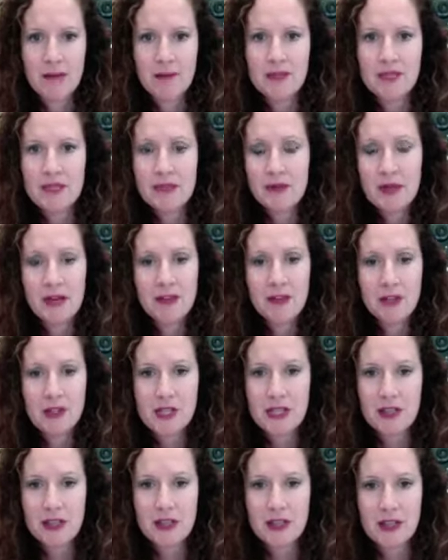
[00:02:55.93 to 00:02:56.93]
Some authors
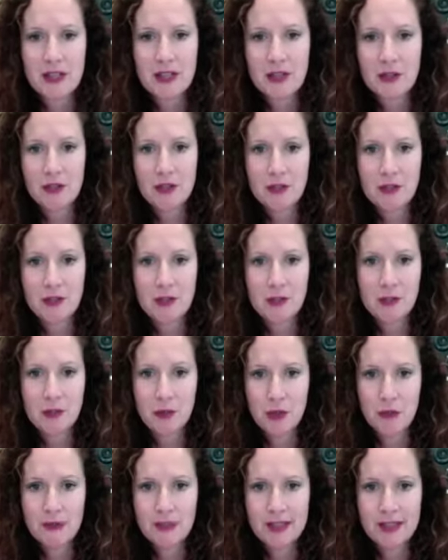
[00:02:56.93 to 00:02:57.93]
out there I know use their
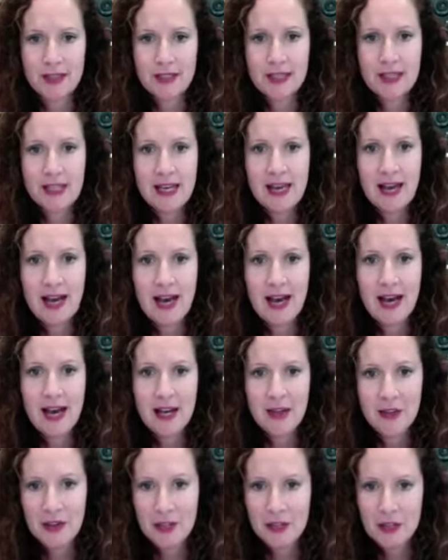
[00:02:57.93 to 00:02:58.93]
profile. I
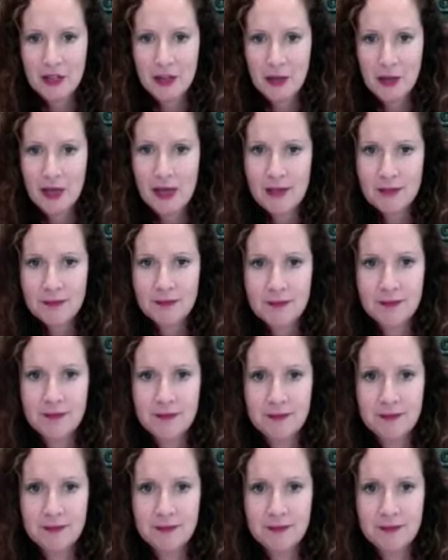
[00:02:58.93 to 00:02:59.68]
don't like to do that.